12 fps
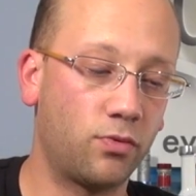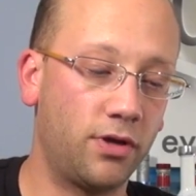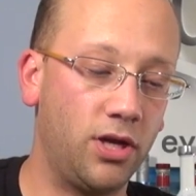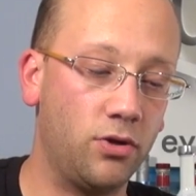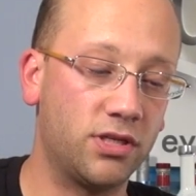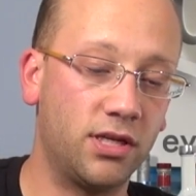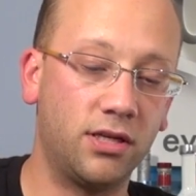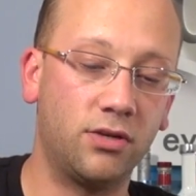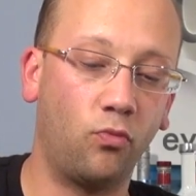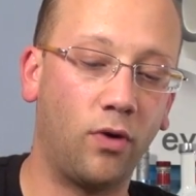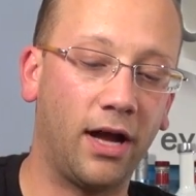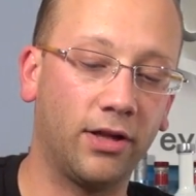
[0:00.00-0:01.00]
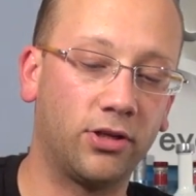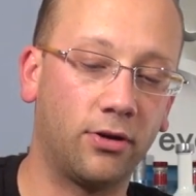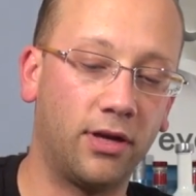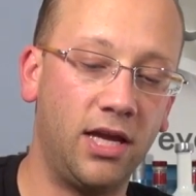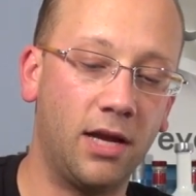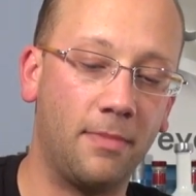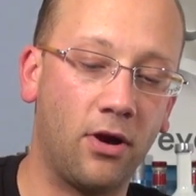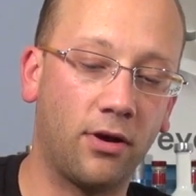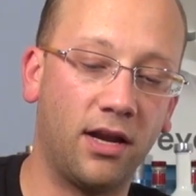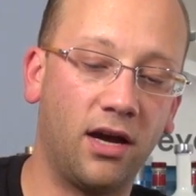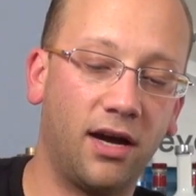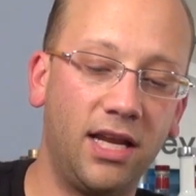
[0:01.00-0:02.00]
we're using Wild Turkey
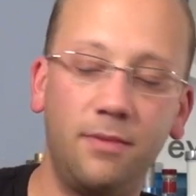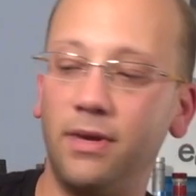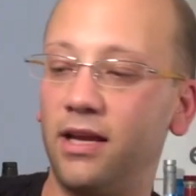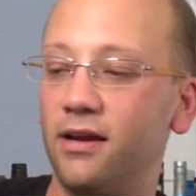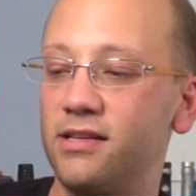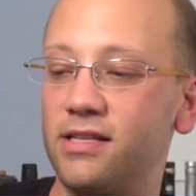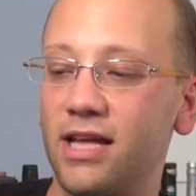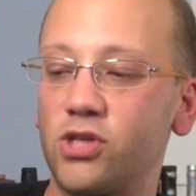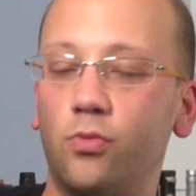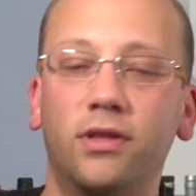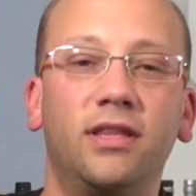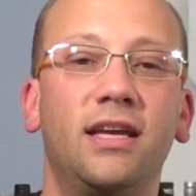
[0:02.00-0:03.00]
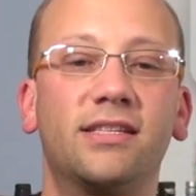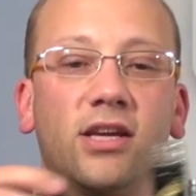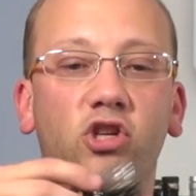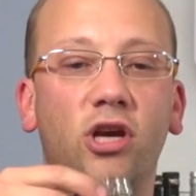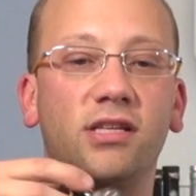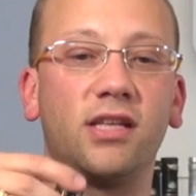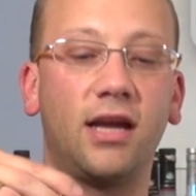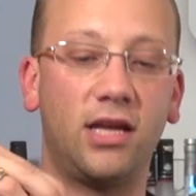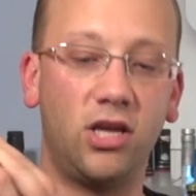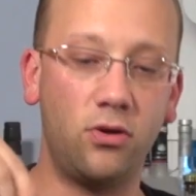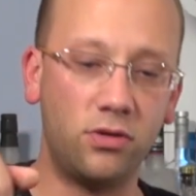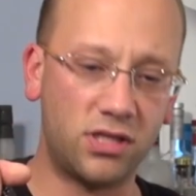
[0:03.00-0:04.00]
American Honey because that's what they suggested I
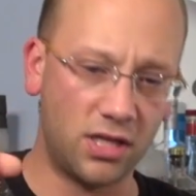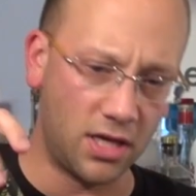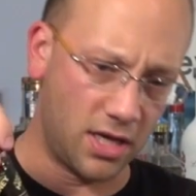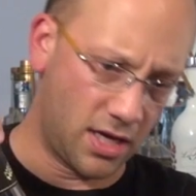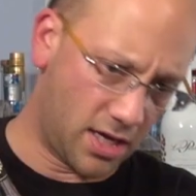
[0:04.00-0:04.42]
use.